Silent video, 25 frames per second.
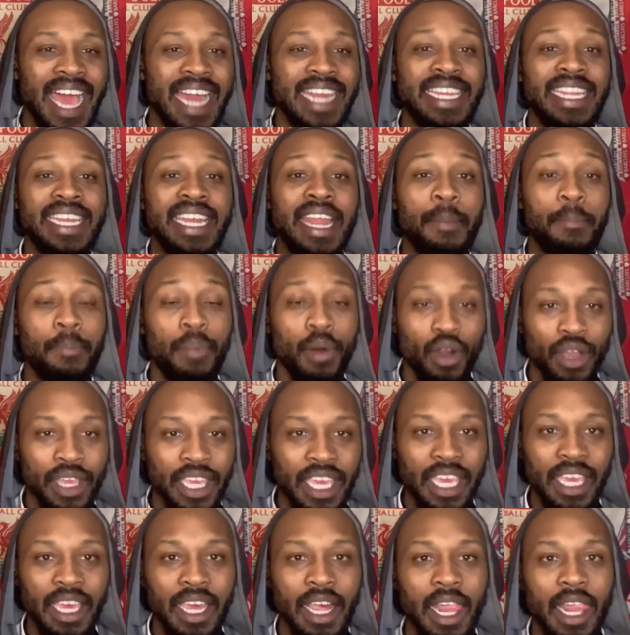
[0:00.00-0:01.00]
in their
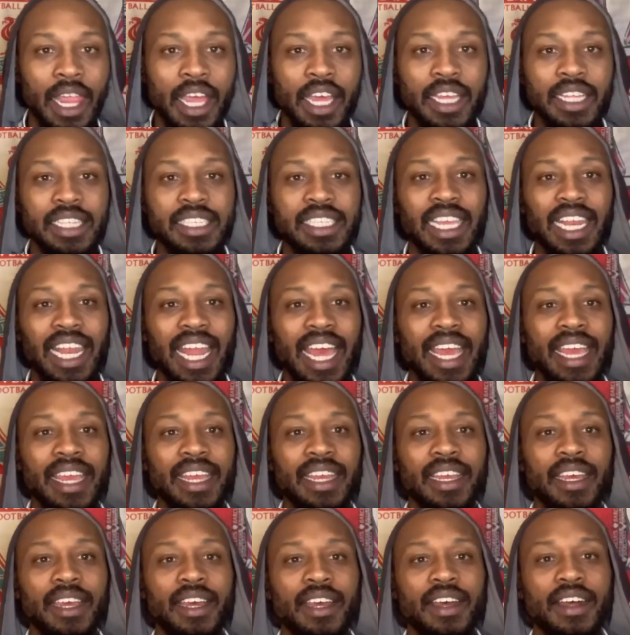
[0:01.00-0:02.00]
pocket
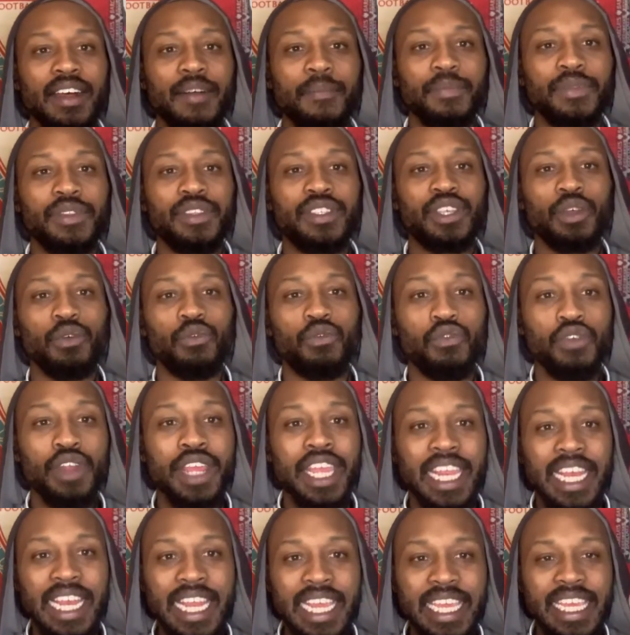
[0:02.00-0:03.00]
to
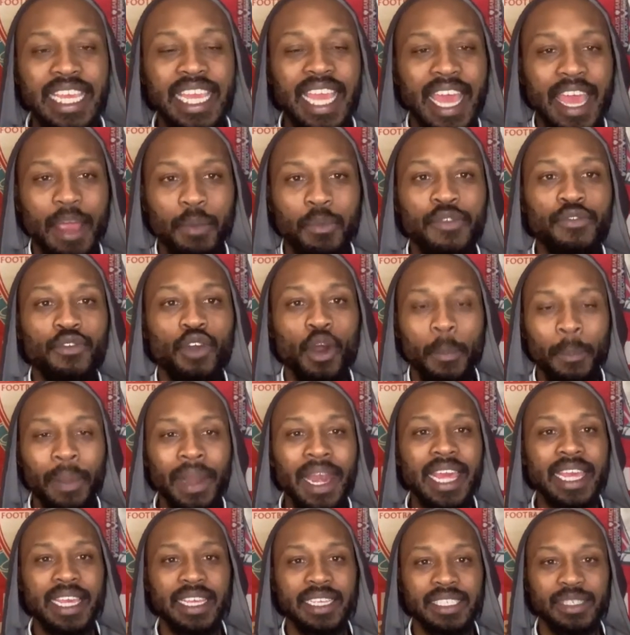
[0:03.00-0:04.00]
really, yeah, we've got
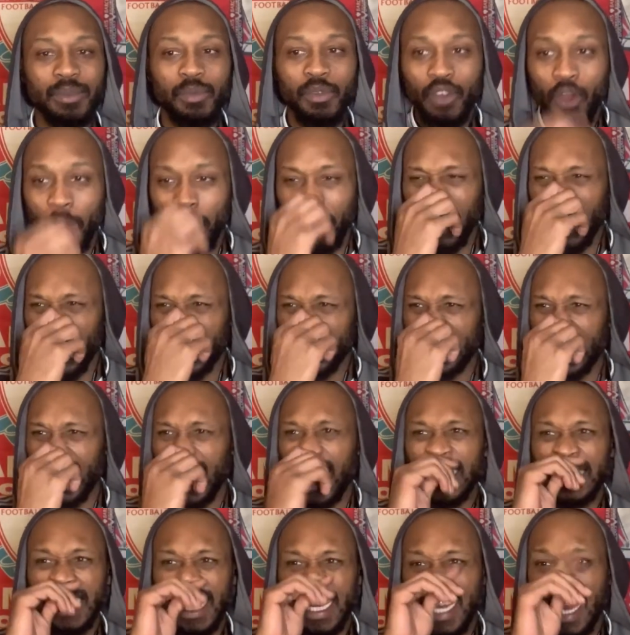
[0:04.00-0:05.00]
players. I say
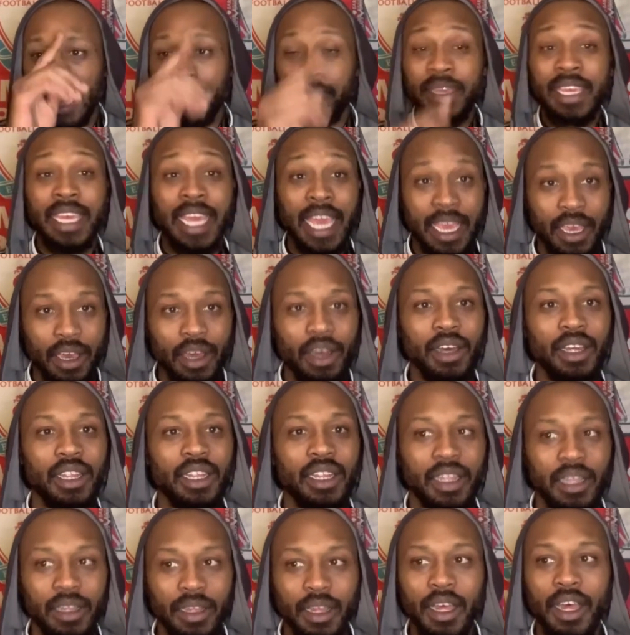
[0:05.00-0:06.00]
Naby Keita,
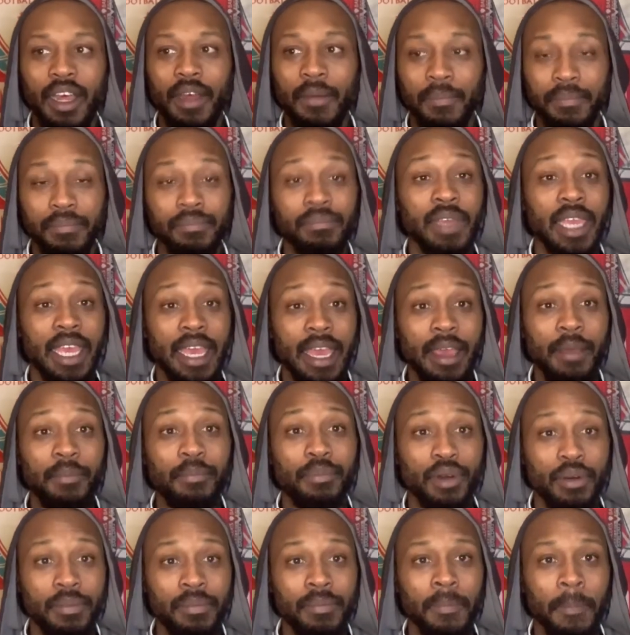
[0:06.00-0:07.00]
yeah,
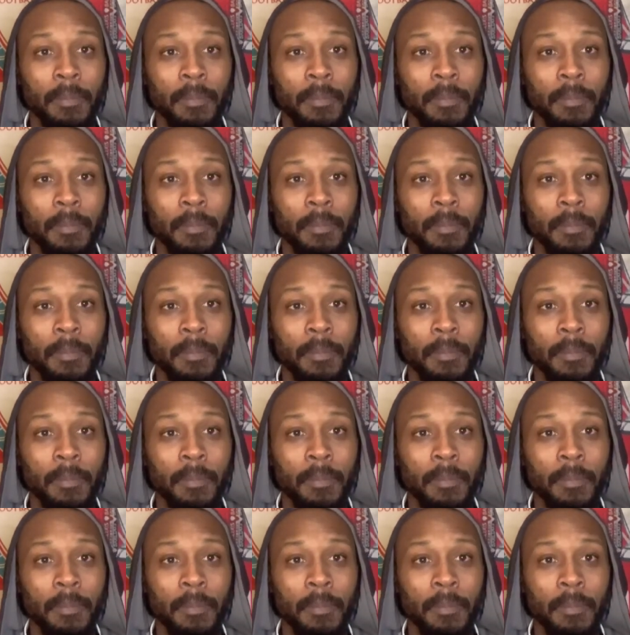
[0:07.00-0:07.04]
boom.